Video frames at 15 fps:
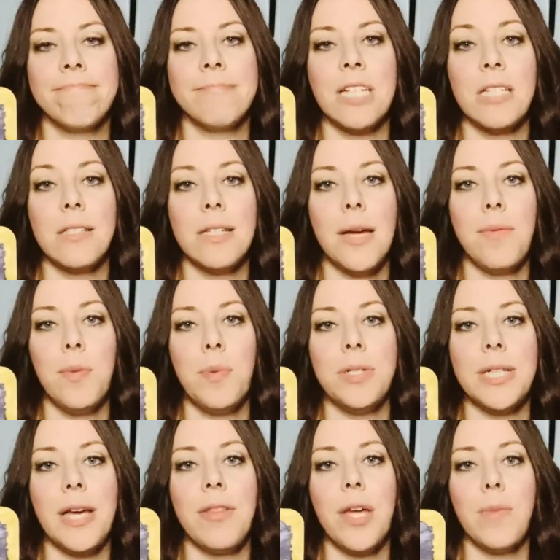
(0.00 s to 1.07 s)
It's time to put
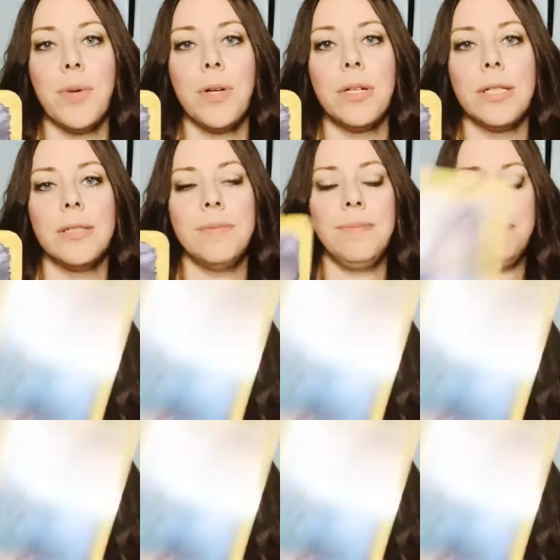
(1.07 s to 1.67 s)
down that burden.